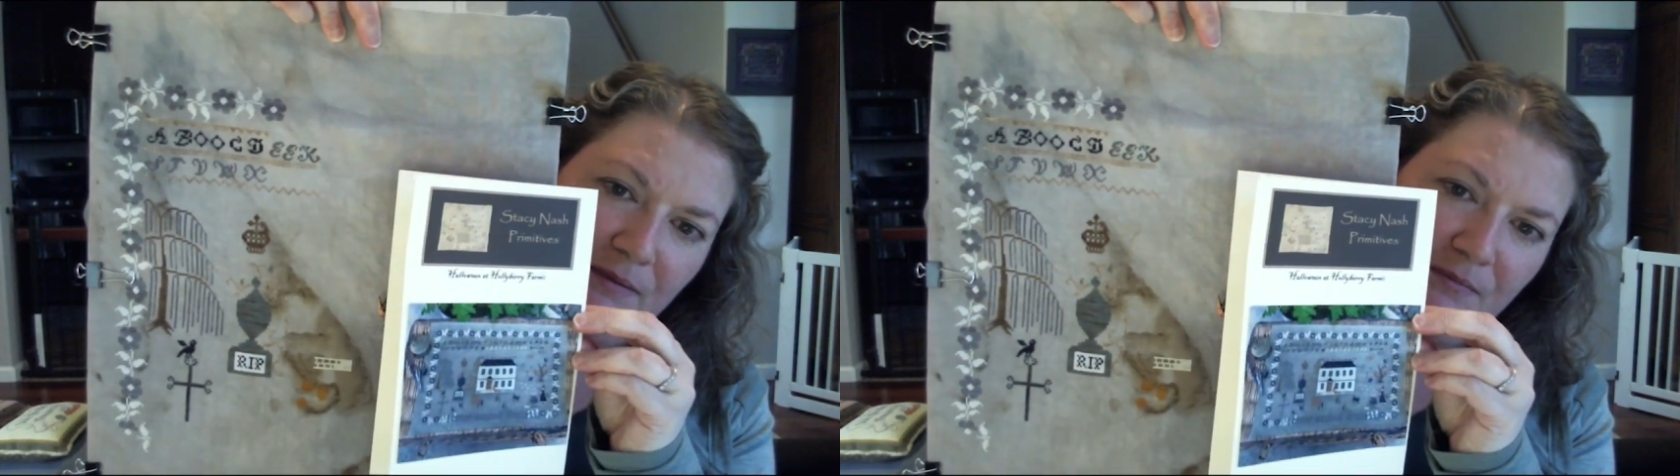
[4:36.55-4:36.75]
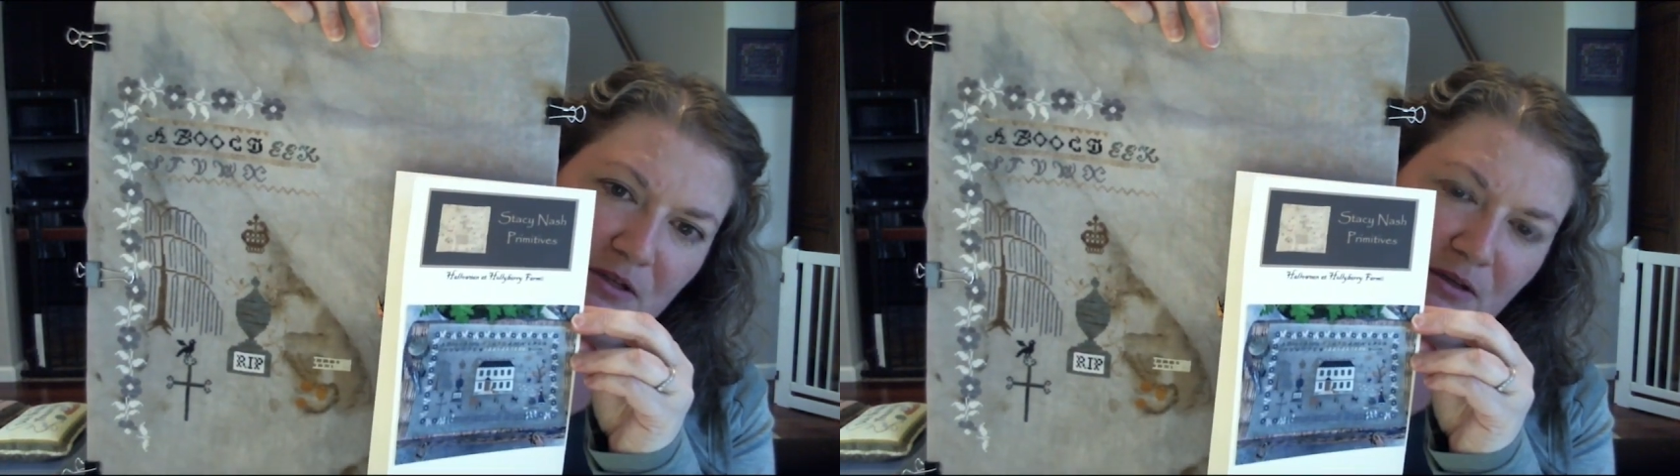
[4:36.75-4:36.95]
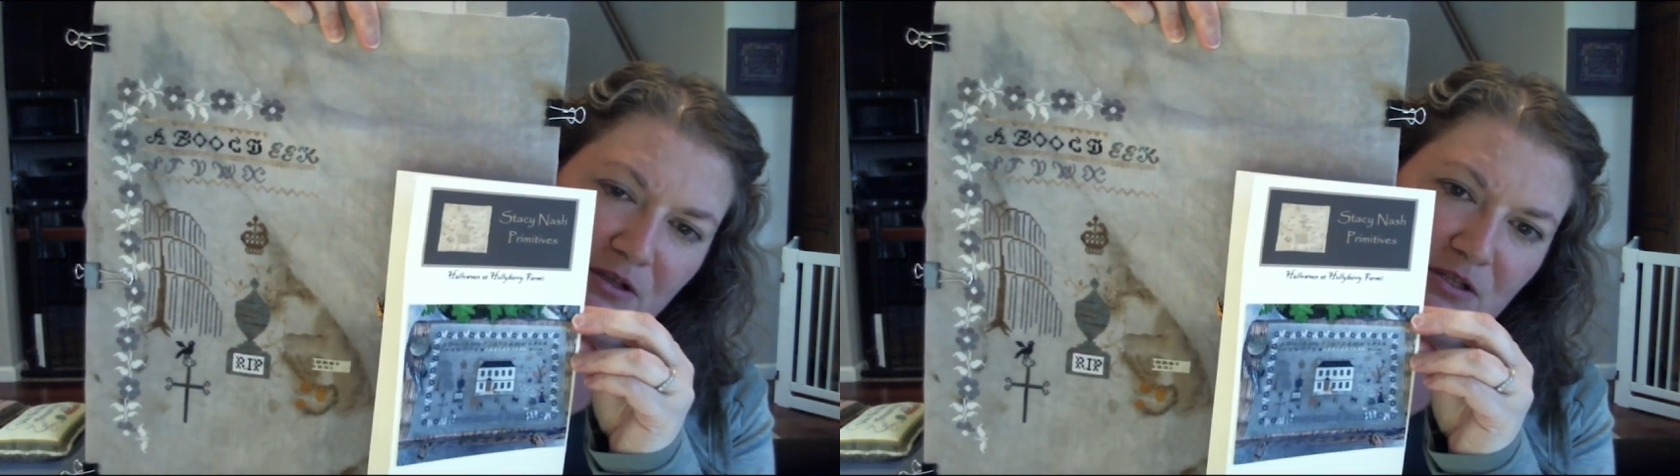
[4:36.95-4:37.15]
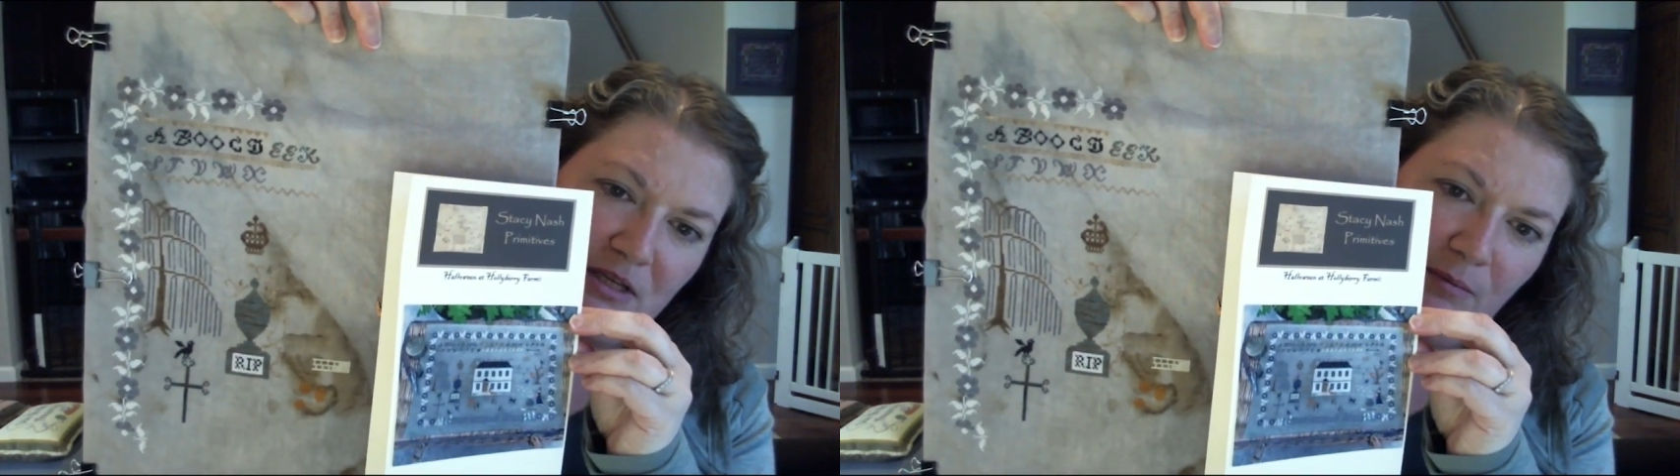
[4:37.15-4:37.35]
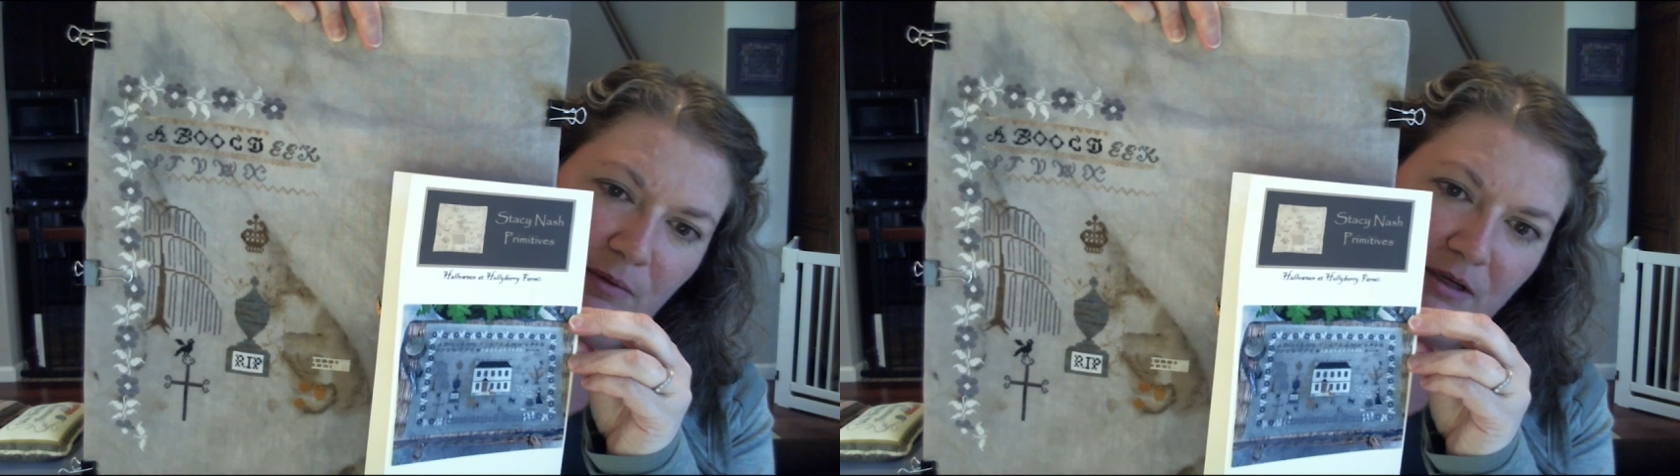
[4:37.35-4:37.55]
So there's the
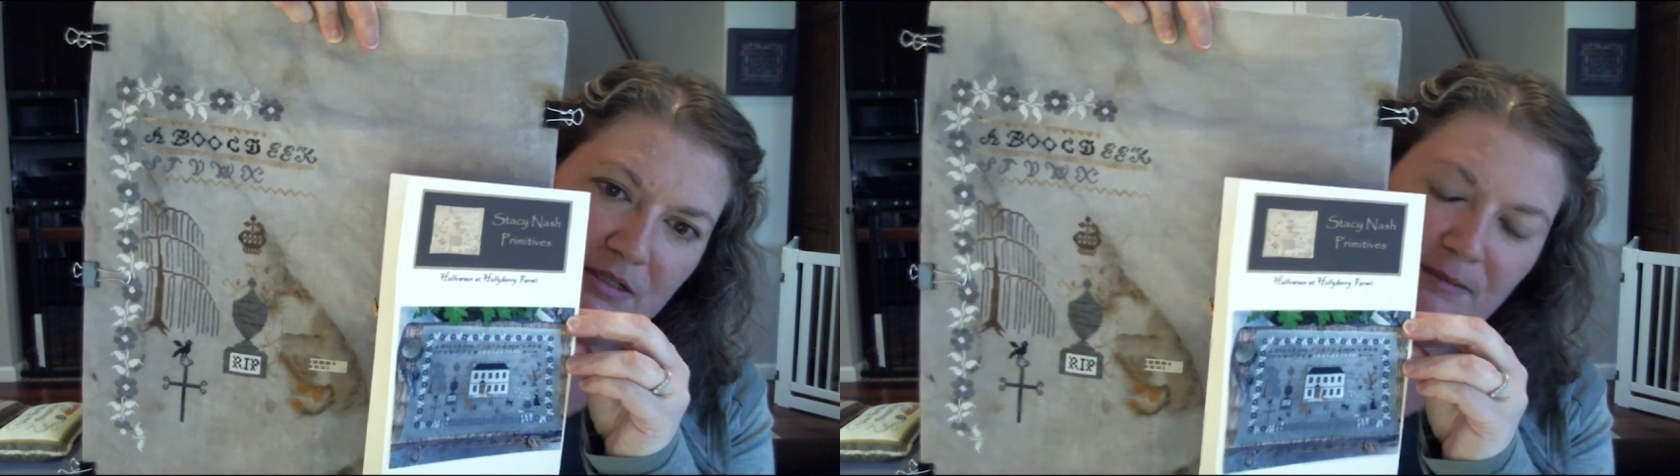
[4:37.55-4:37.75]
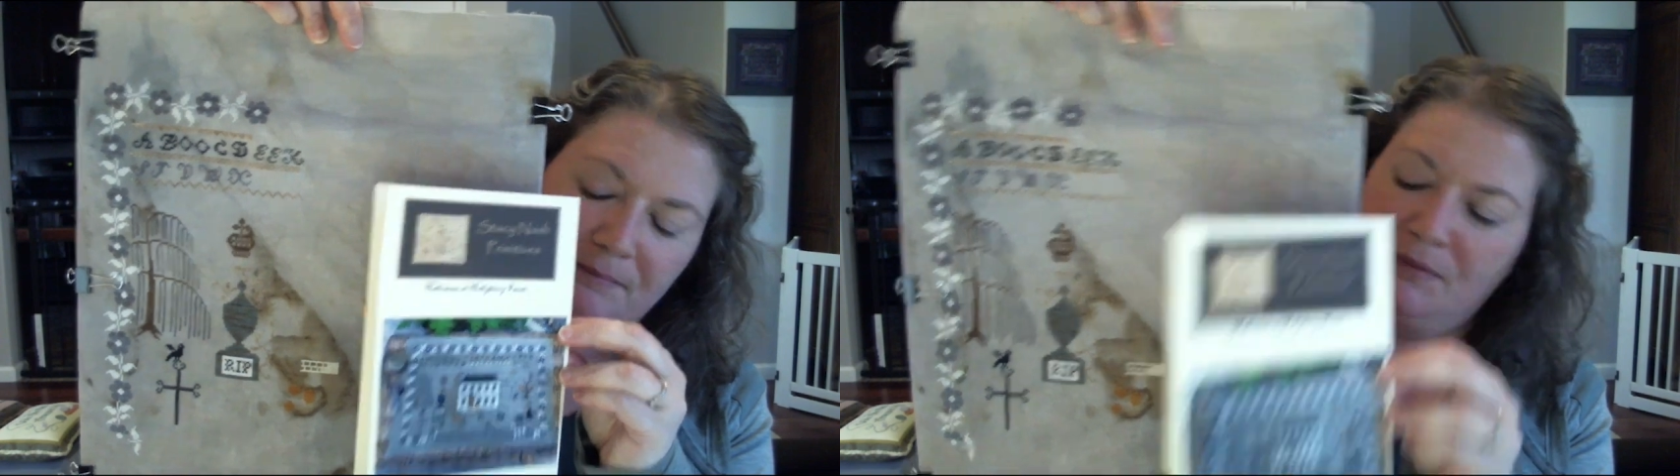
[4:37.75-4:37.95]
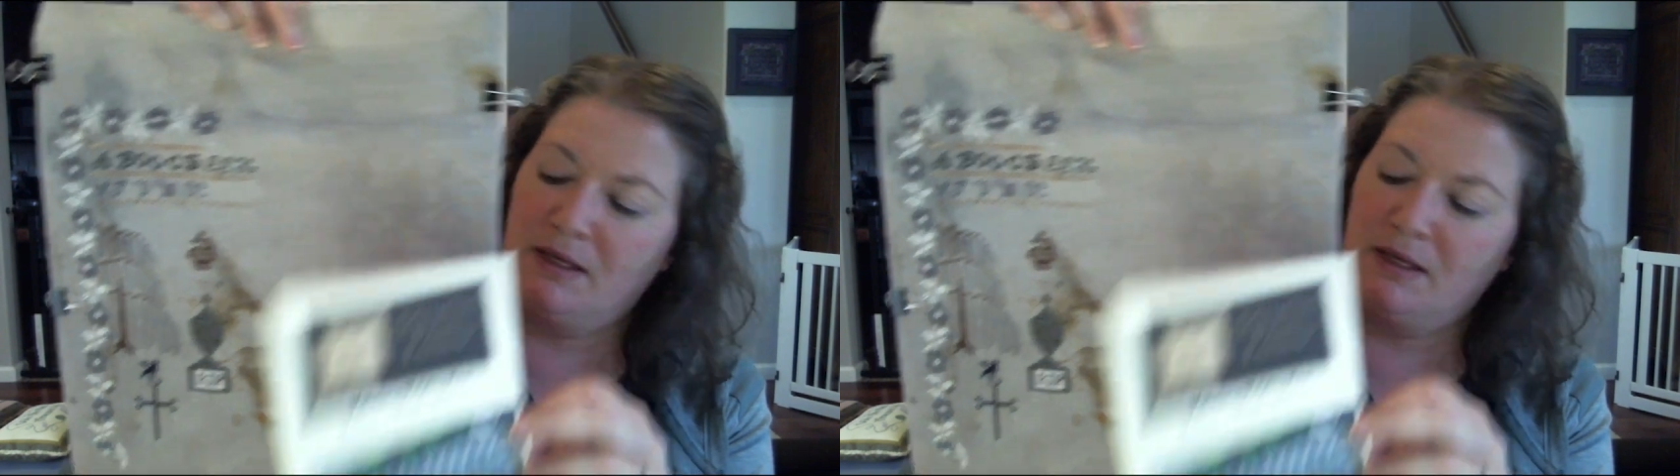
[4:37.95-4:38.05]
comparison.